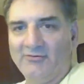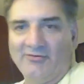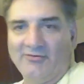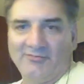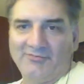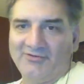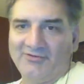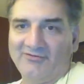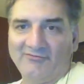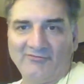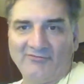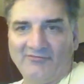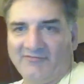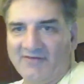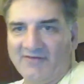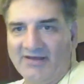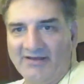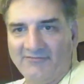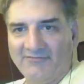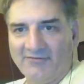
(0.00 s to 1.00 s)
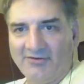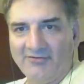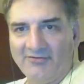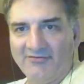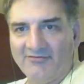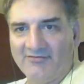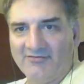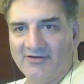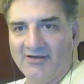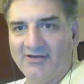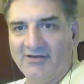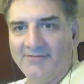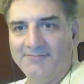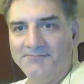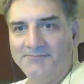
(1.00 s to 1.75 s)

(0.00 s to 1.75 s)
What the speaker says: He plays with 5 all the time.